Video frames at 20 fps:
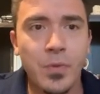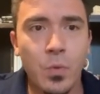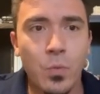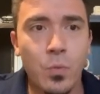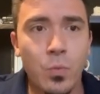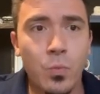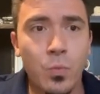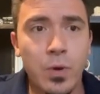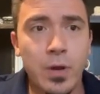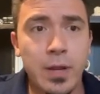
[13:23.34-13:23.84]

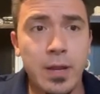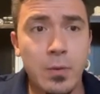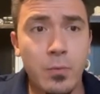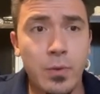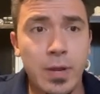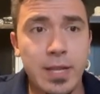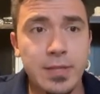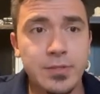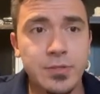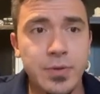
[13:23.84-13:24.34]

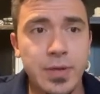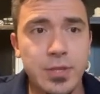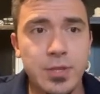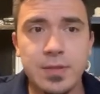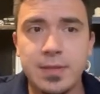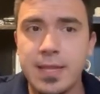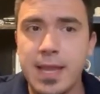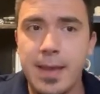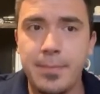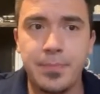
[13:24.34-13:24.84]
when I do, I
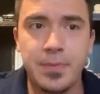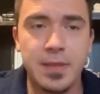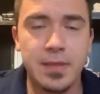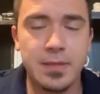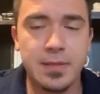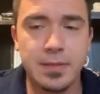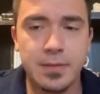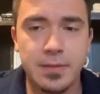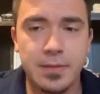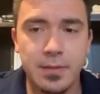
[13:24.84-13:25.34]
just tap
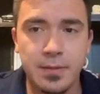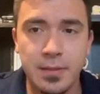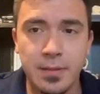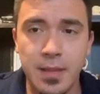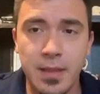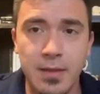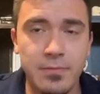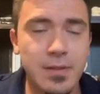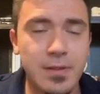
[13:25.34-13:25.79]
this lovely